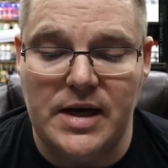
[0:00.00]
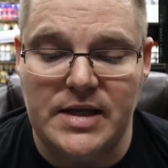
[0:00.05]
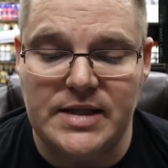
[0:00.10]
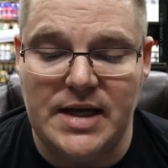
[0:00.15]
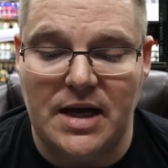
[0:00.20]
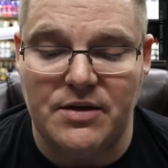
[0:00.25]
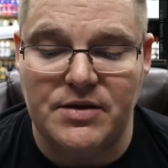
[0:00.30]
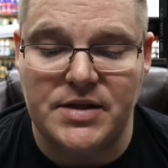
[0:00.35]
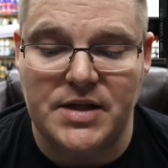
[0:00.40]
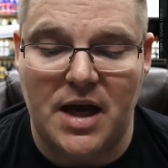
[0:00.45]
He's
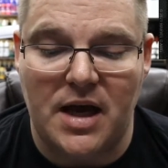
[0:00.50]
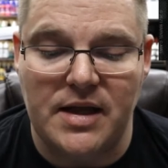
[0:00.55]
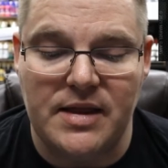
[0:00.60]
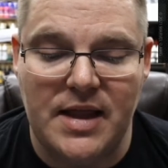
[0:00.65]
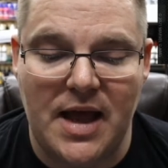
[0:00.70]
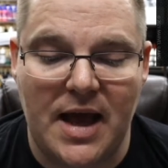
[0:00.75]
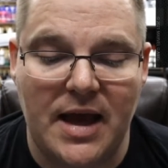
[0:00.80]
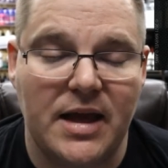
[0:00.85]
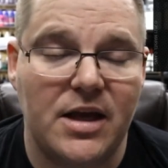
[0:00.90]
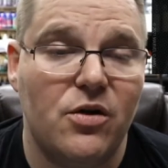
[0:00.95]
outside
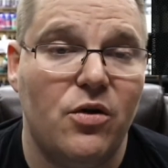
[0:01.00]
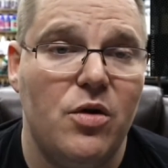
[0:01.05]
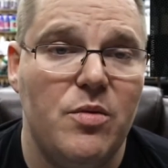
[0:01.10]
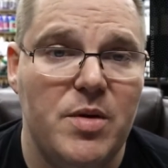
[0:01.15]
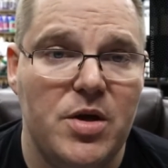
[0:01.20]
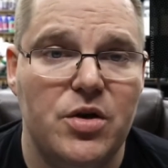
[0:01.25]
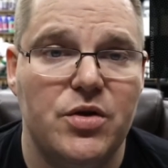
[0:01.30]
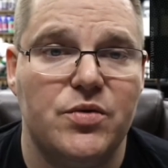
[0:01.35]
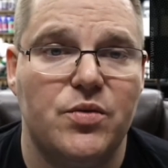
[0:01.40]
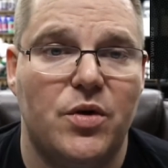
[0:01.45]
that. It can only
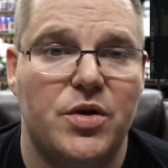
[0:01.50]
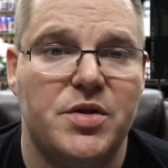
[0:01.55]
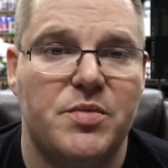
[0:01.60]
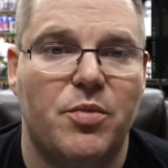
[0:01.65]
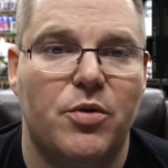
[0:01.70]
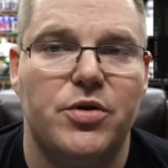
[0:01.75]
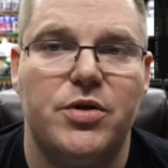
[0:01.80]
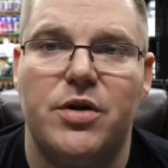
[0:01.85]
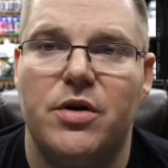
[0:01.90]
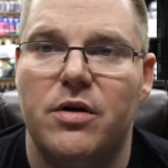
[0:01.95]
be used once
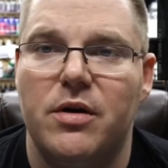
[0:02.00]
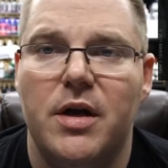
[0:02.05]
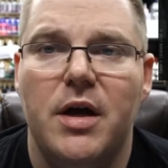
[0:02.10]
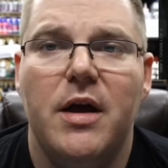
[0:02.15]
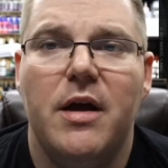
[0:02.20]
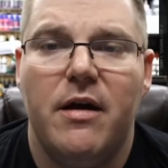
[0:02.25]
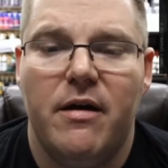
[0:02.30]
per turn.